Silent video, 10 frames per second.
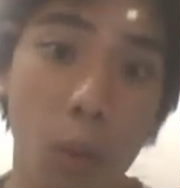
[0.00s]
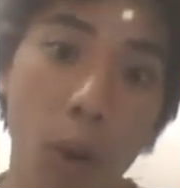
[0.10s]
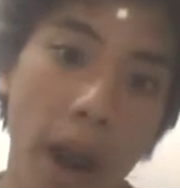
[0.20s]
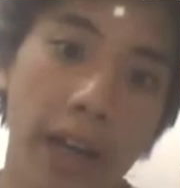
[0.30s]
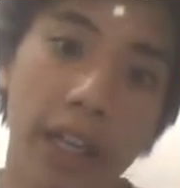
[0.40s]

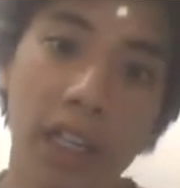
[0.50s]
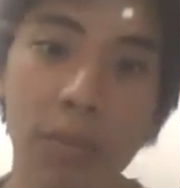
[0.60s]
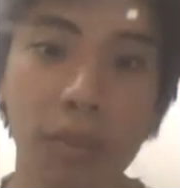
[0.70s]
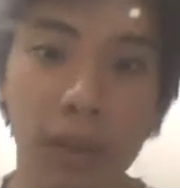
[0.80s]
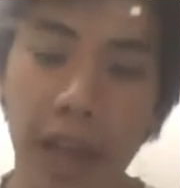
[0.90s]
whine and
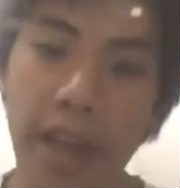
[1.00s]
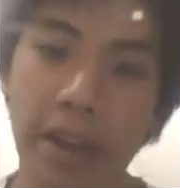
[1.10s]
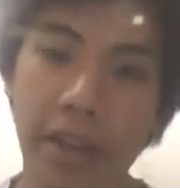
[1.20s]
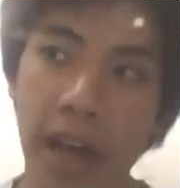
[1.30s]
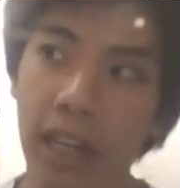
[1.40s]

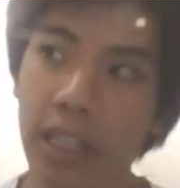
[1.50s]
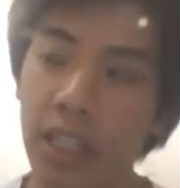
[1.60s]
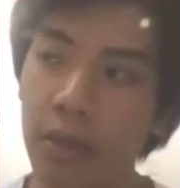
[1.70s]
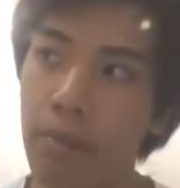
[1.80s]
complain that